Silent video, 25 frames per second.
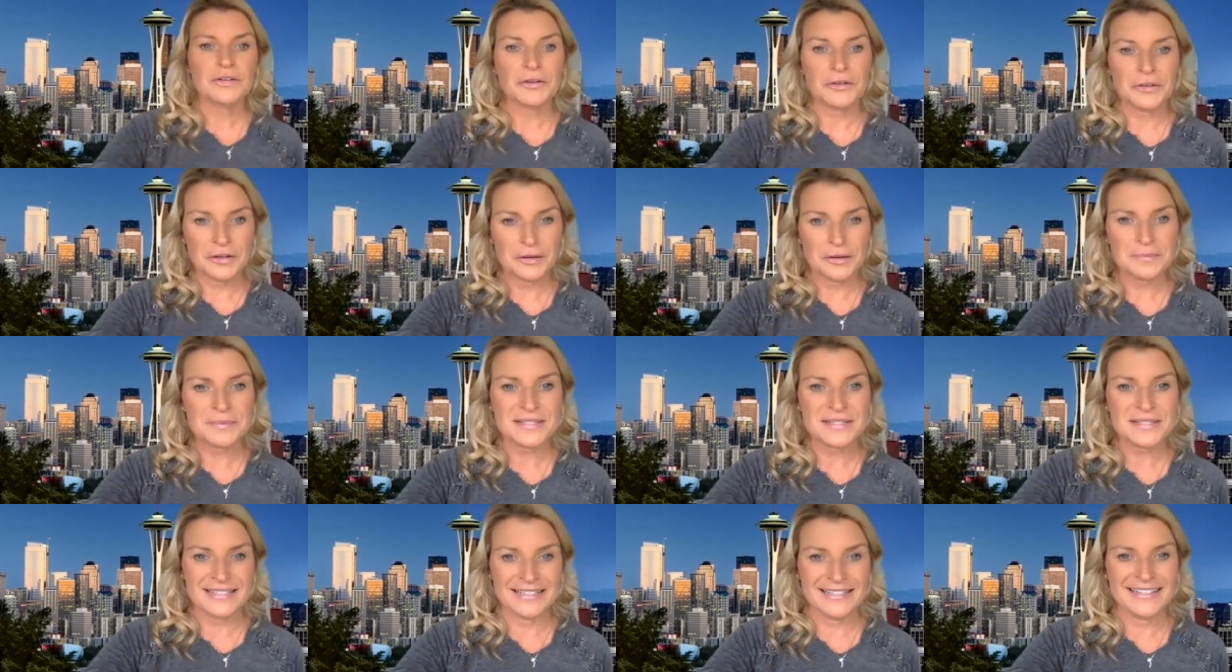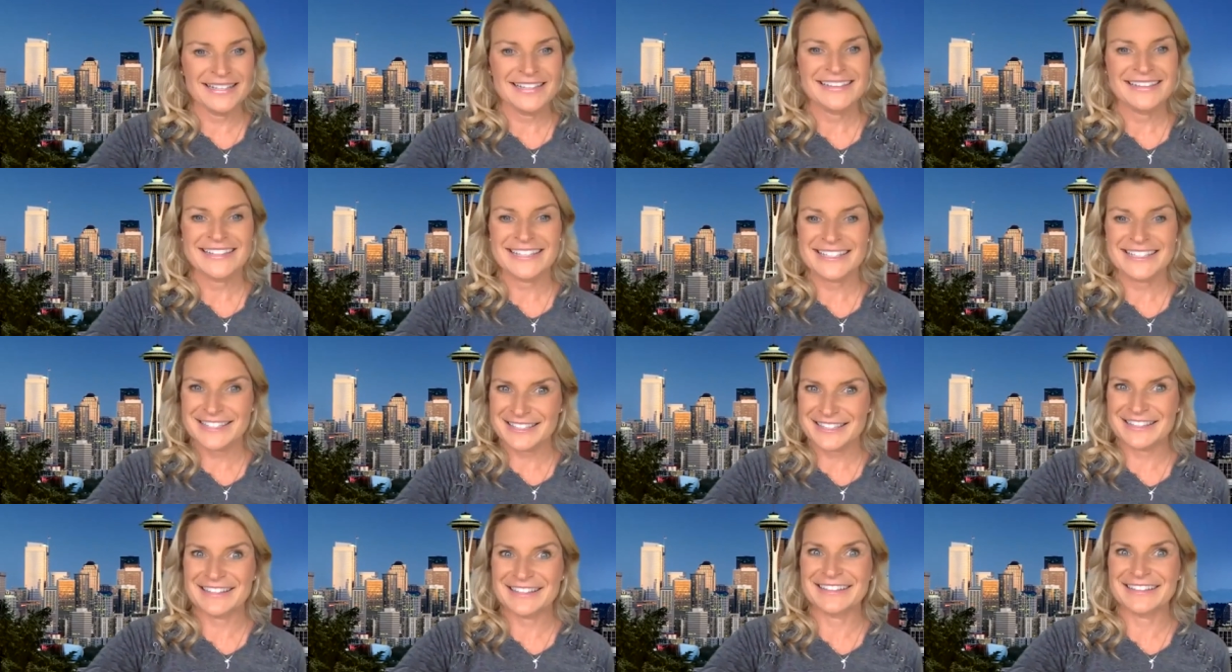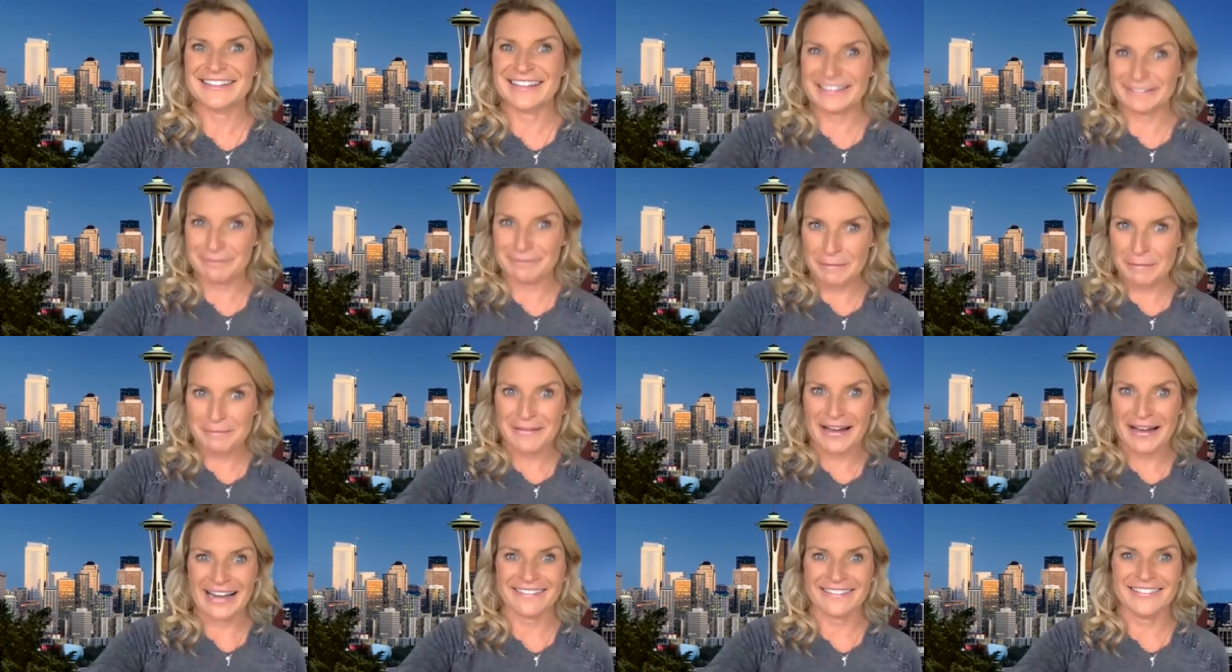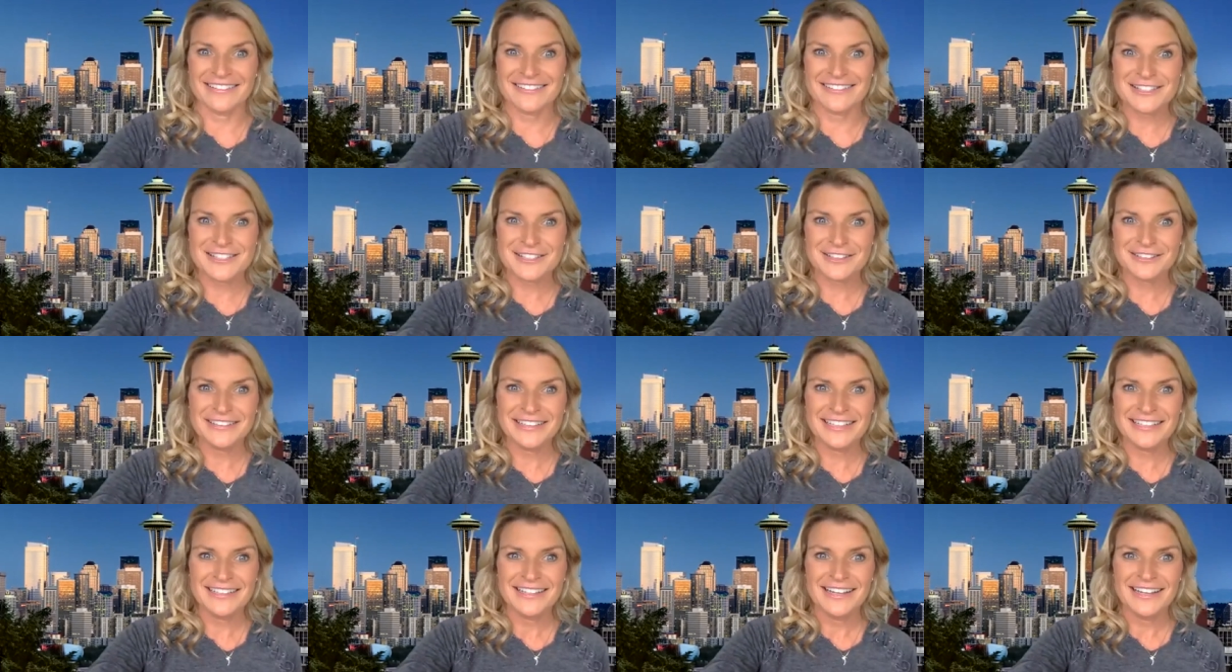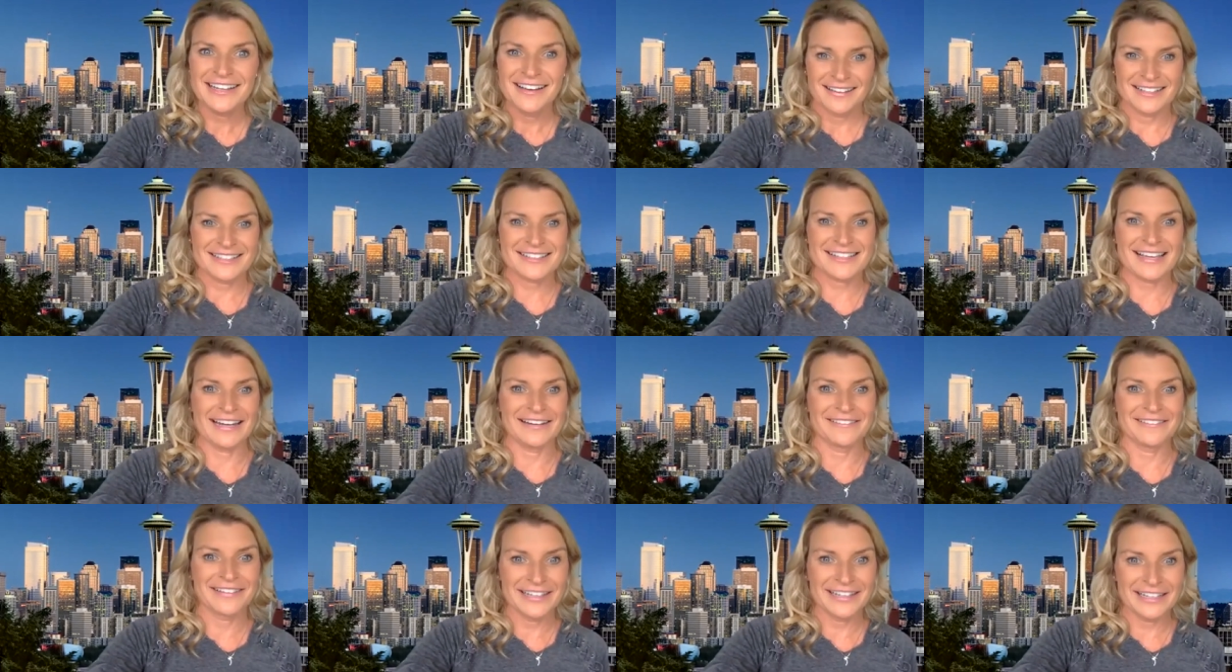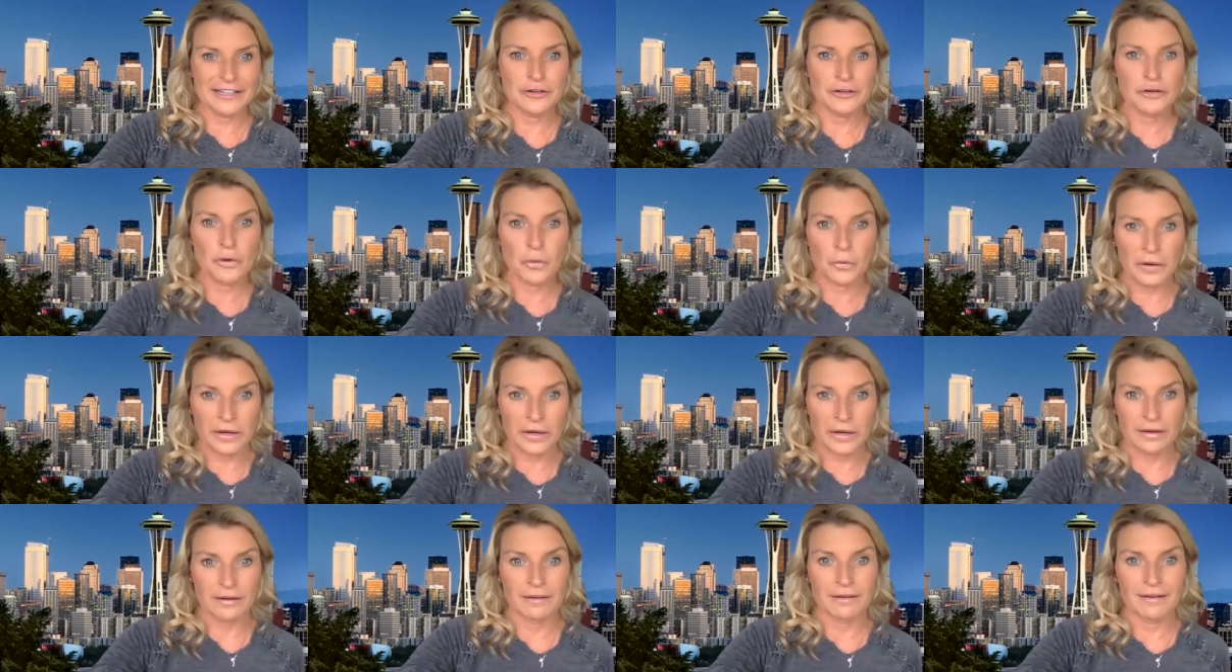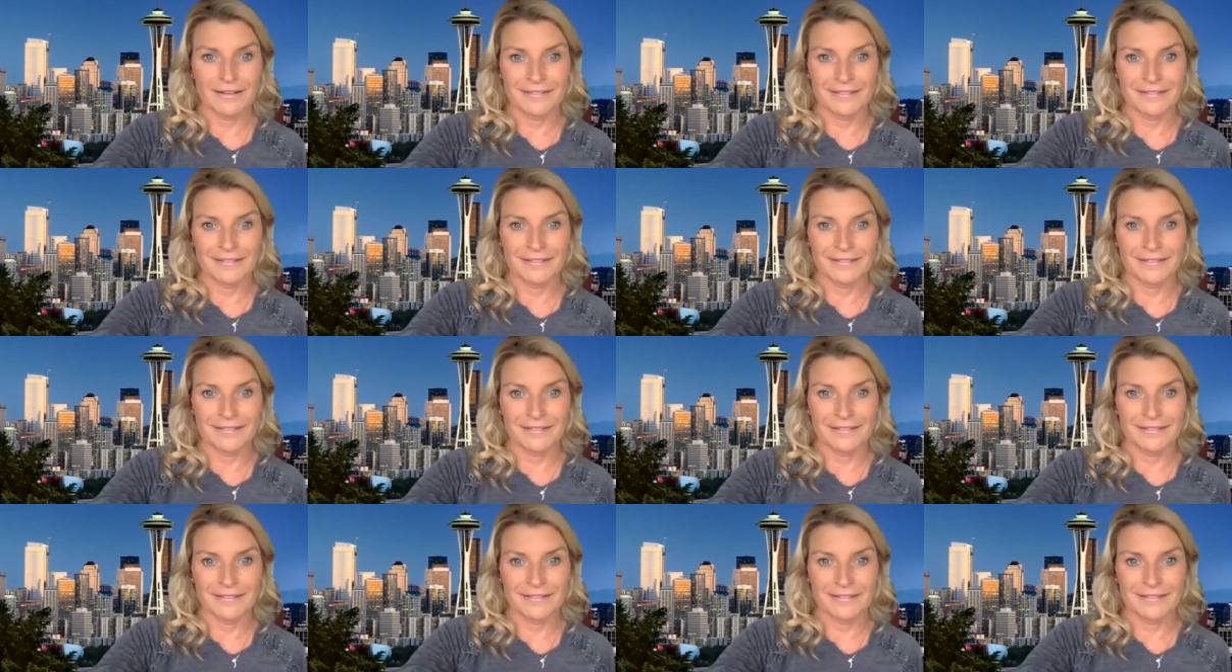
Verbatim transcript: Oh, see, this like my background screen is kind of getting annoying.